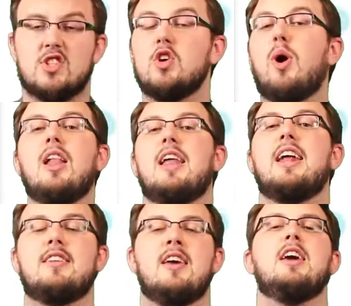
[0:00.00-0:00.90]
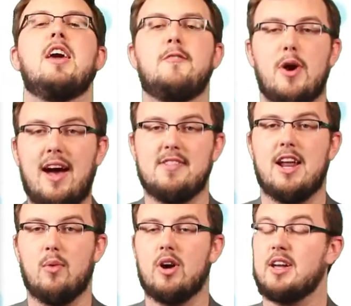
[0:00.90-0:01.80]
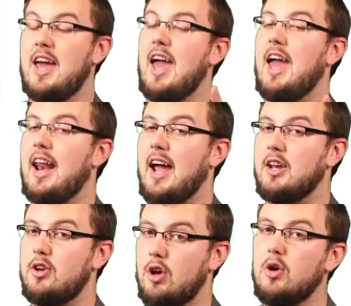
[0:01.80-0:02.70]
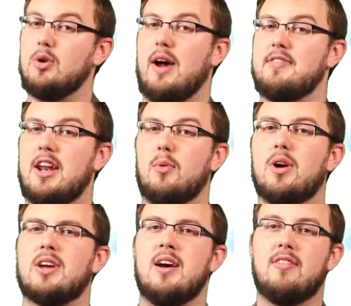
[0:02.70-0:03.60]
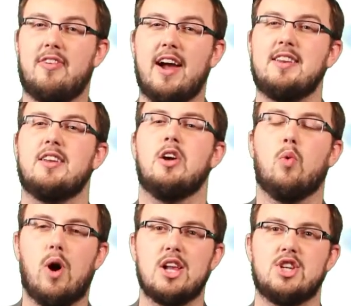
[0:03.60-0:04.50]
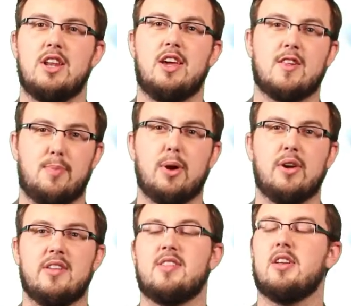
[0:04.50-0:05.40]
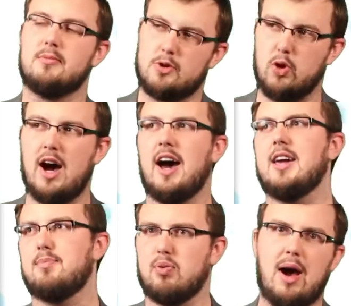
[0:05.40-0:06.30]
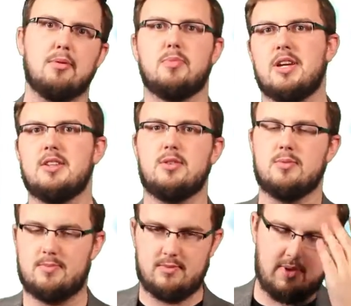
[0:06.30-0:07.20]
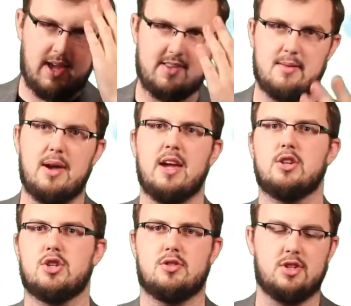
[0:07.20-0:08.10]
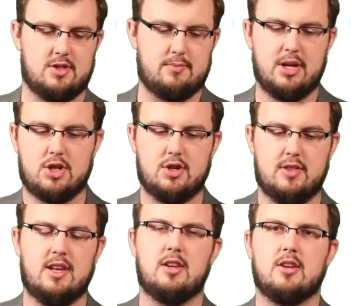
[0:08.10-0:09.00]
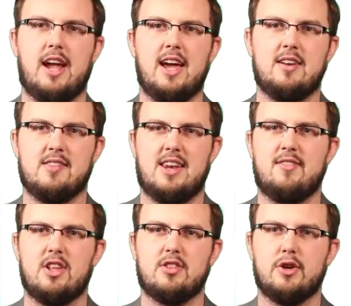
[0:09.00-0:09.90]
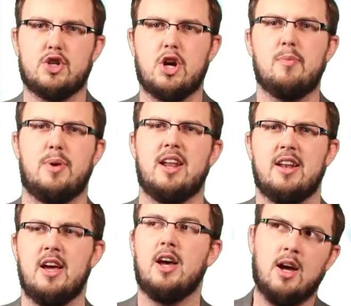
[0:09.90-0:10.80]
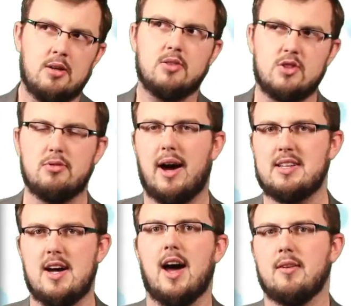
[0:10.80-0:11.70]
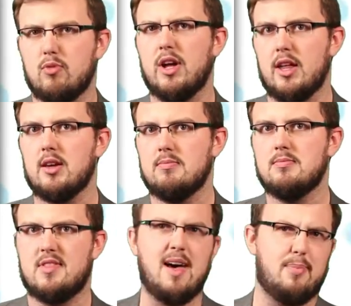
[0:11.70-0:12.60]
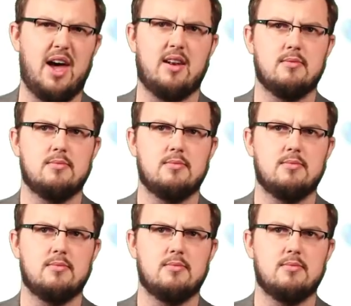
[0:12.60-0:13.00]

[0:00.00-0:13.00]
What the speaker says: So I'll let it. If you have the network, and I know you have the network, find it, watch it, experience it, cry, probably do SMH, just make sure that your hand doesn't have anything sharp in it. You might die. Really. It's that bad.